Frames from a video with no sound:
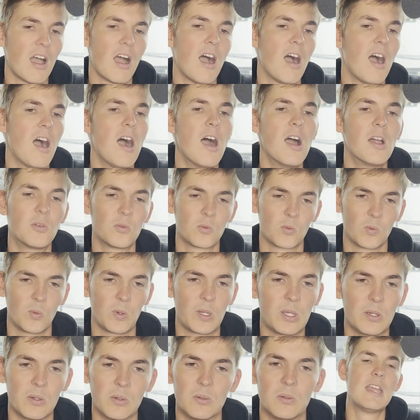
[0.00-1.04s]

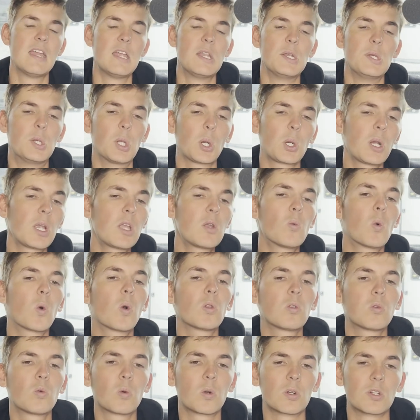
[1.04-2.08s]
unreal. During
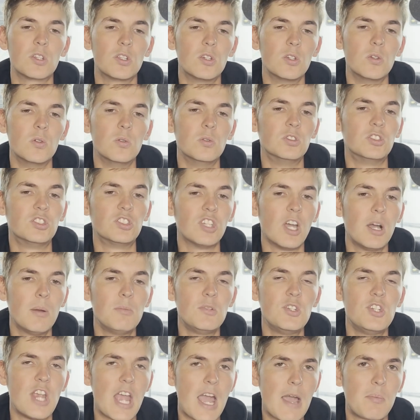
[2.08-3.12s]
World War II, some
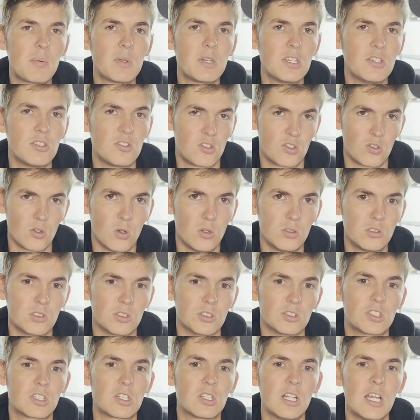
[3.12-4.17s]
Japanese
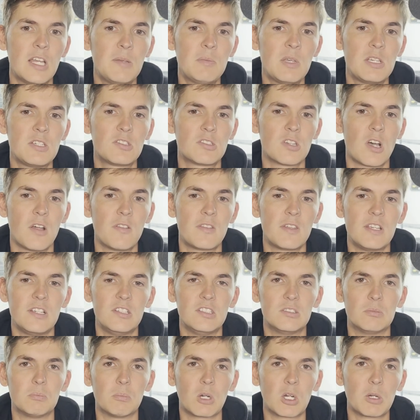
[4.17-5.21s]
soldiers claimed they saw
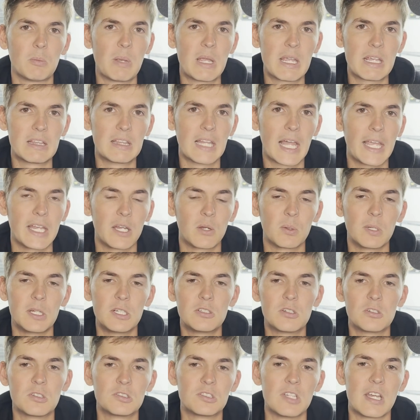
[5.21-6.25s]
these mermaid-like
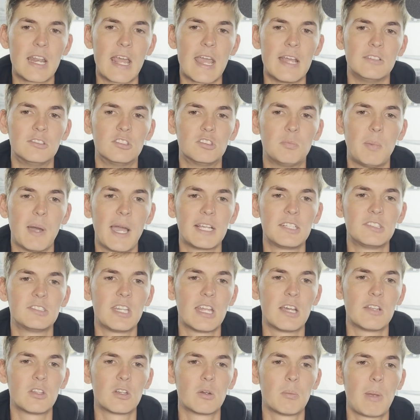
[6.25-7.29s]
creatures that had spikes
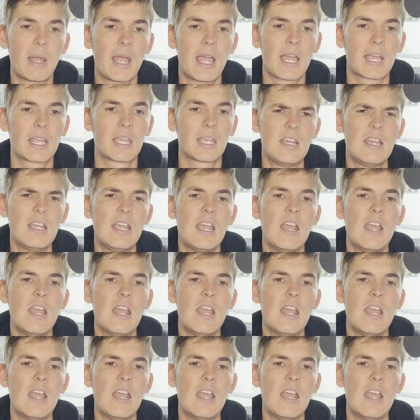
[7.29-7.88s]
down their back.